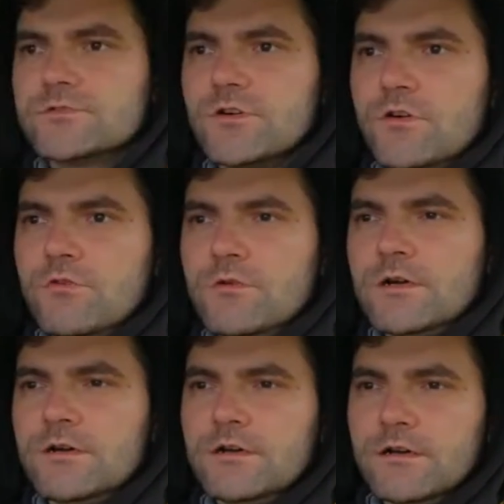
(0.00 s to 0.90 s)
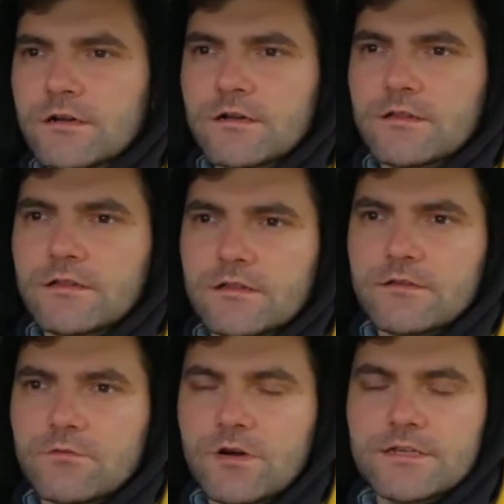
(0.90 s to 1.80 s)
So
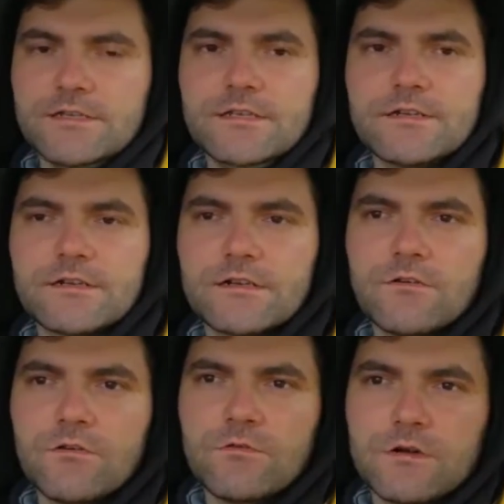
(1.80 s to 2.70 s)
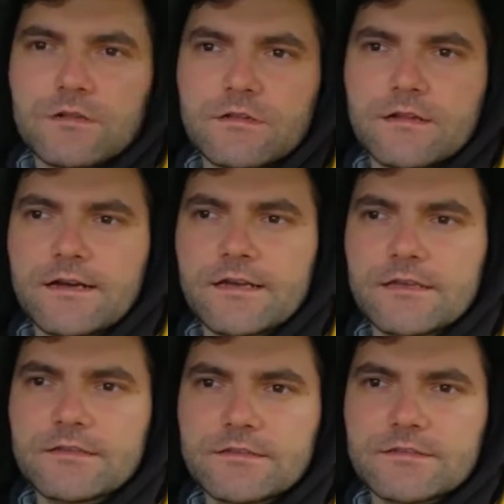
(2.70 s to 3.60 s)
1 year ago
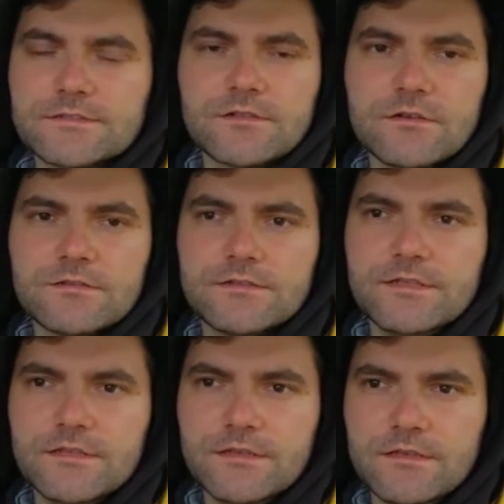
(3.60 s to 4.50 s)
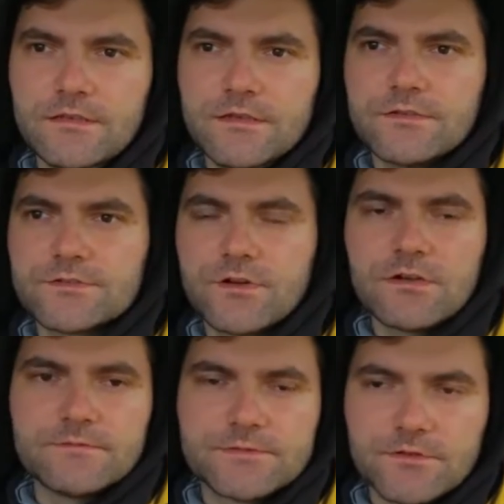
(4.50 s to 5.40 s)
I installed the
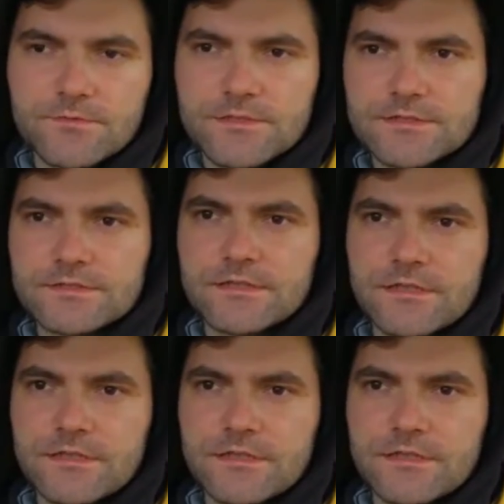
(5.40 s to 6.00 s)
shock absorbers